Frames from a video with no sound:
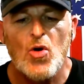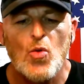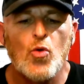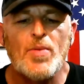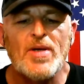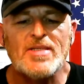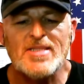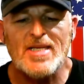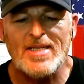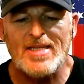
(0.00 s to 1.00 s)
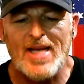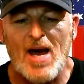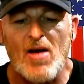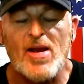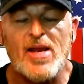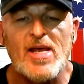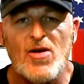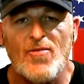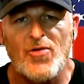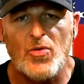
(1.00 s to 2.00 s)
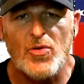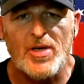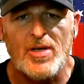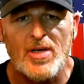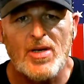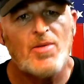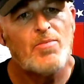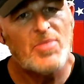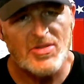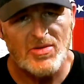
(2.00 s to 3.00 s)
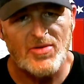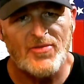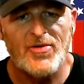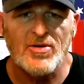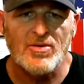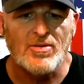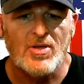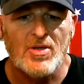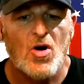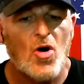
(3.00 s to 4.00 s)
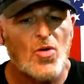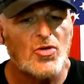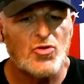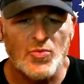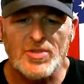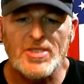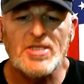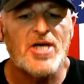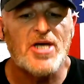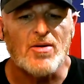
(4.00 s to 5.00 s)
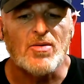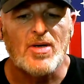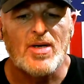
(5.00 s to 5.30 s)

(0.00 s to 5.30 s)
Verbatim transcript: will be sitting down and interviewing Mister DeVille on the Triple T channel.